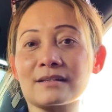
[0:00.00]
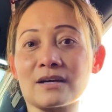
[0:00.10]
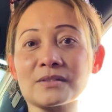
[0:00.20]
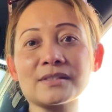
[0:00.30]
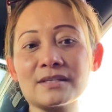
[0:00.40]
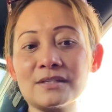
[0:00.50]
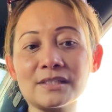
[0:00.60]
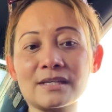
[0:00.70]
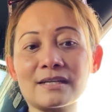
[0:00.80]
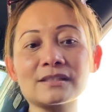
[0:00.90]
go see your
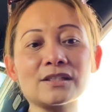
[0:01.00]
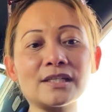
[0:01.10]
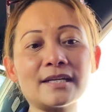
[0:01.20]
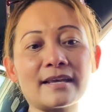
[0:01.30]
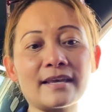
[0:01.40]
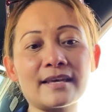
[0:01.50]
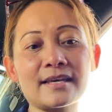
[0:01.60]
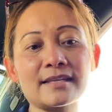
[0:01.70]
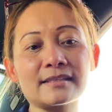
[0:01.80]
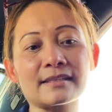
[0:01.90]
doctor
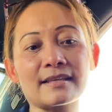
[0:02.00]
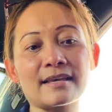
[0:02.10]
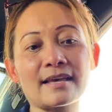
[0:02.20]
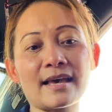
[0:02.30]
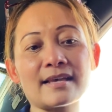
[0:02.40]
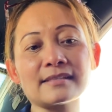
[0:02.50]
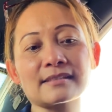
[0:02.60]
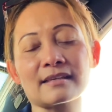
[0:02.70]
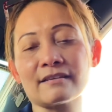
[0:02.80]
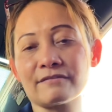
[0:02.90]
and ask
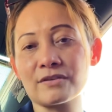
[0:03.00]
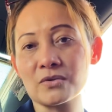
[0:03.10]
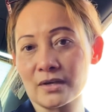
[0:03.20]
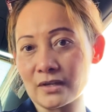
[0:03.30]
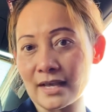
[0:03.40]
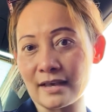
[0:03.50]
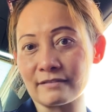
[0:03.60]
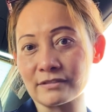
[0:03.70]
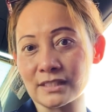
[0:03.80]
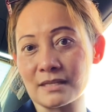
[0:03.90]
if you could
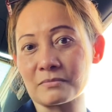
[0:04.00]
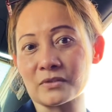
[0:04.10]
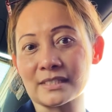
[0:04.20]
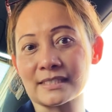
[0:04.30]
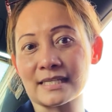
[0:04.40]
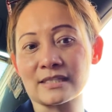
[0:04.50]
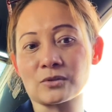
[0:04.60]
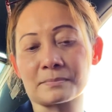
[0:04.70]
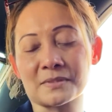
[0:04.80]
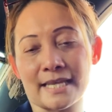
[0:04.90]
have some
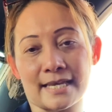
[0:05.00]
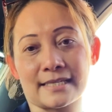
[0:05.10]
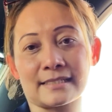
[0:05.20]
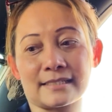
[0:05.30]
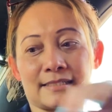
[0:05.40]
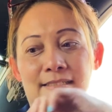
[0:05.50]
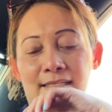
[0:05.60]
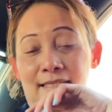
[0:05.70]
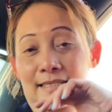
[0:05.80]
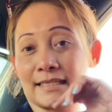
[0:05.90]
risatriptan.
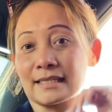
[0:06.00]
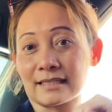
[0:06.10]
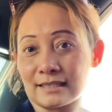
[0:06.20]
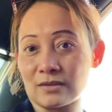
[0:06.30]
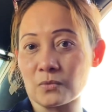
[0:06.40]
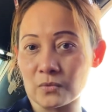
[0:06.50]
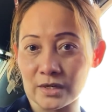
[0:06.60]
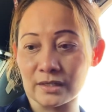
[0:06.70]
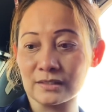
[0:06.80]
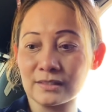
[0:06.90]
It
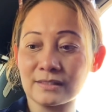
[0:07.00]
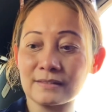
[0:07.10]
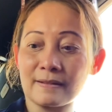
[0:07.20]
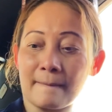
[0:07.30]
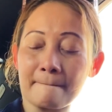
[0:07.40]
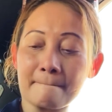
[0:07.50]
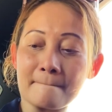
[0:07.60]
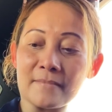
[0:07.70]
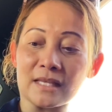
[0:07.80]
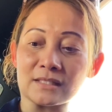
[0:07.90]
works.
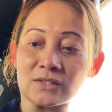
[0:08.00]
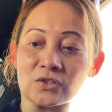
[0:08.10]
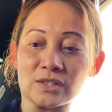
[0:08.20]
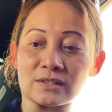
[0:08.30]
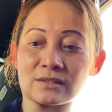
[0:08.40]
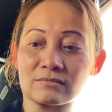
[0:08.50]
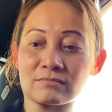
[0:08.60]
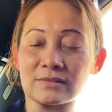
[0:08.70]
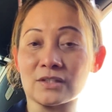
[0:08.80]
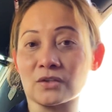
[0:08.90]
It's just,
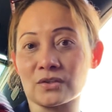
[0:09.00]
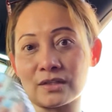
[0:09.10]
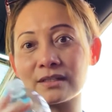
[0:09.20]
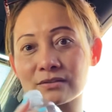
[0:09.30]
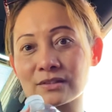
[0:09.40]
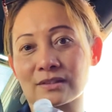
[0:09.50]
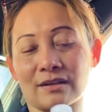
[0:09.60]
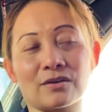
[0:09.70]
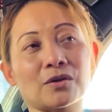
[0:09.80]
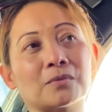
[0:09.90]
you know, you need to
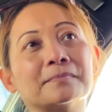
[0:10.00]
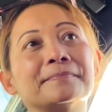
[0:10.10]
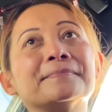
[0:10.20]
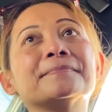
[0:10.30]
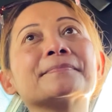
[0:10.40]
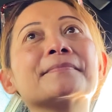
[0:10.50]
stay home.